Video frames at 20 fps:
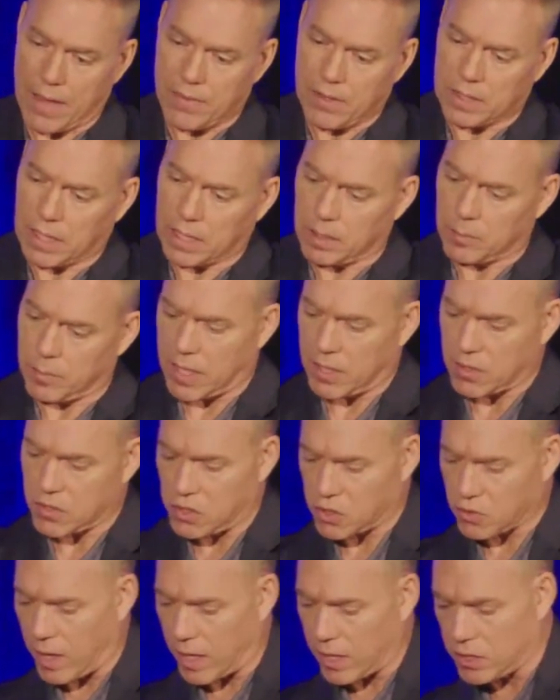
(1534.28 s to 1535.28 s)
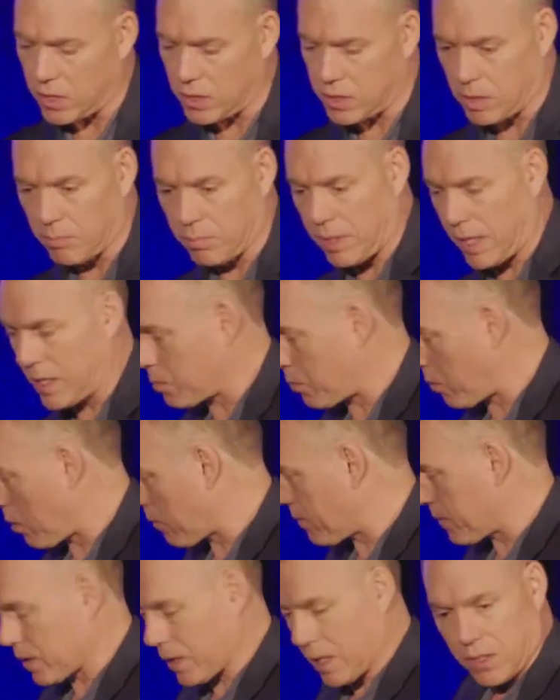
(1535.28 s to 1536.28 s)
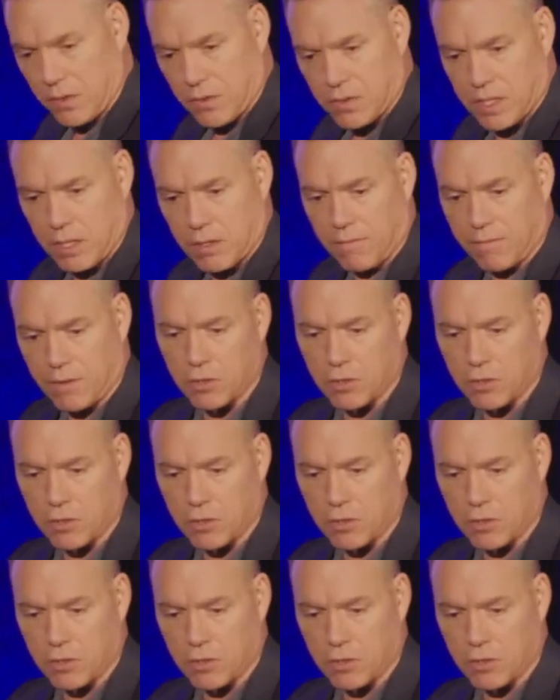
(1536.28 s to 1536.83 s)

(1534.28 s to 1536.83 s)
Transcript: and the debt elimination strategy is in place perfectly, and you see the